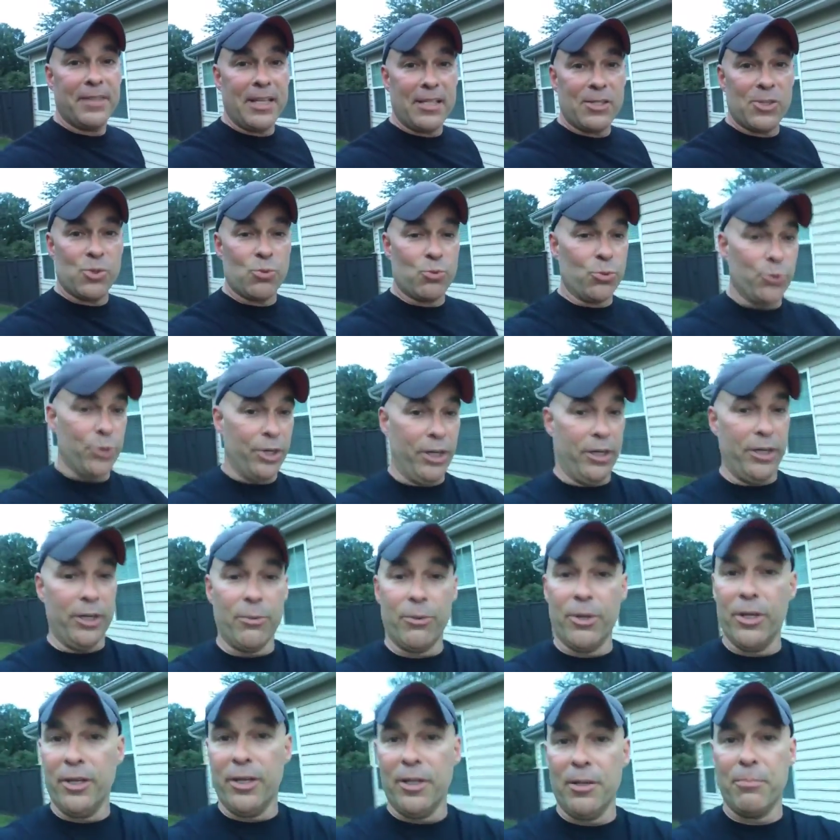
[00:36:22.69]
That's
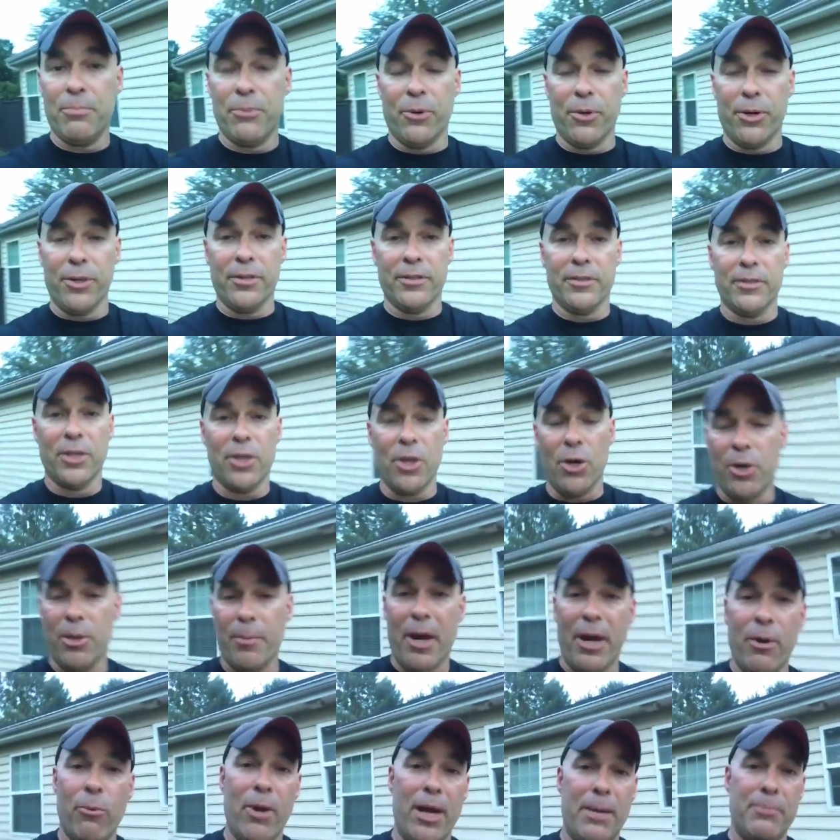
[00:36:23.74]
really, really important. Go
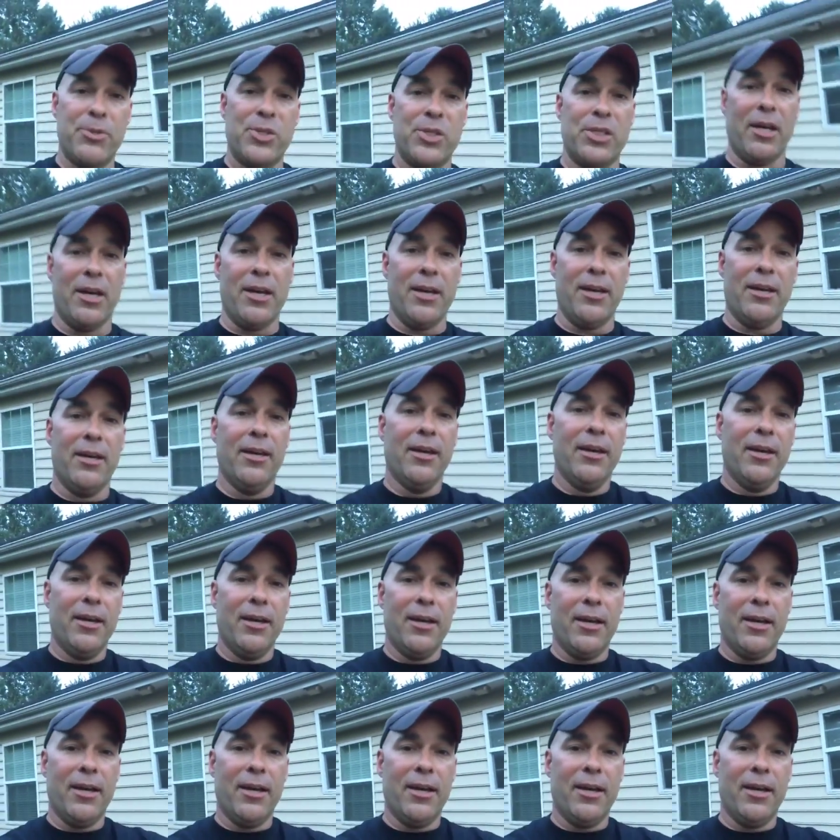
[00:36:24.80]
to my website.